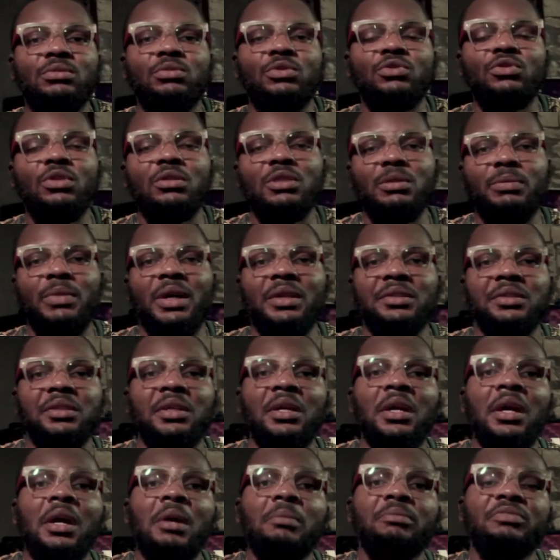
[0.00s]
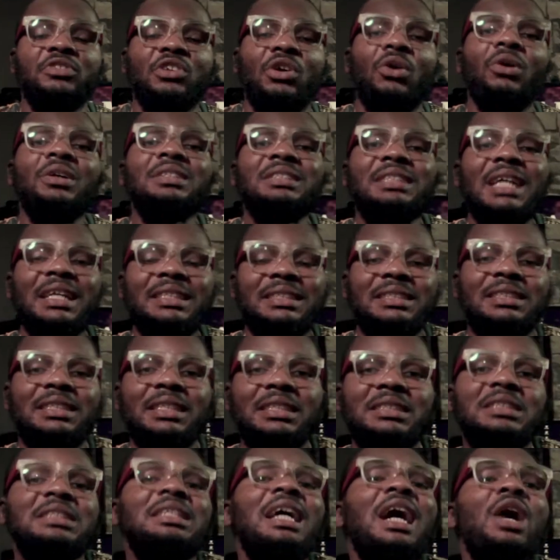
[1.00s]
We talked about the concert
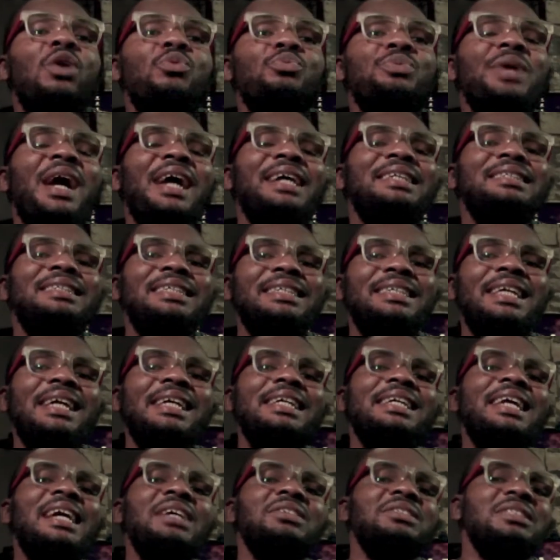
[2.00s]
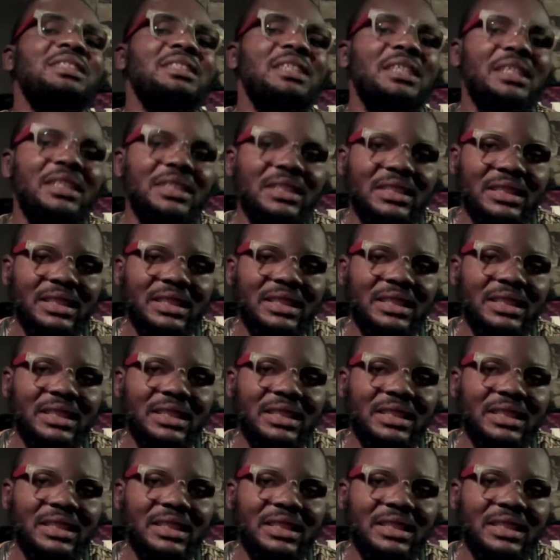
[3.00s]
stage. Now we are in the game stage.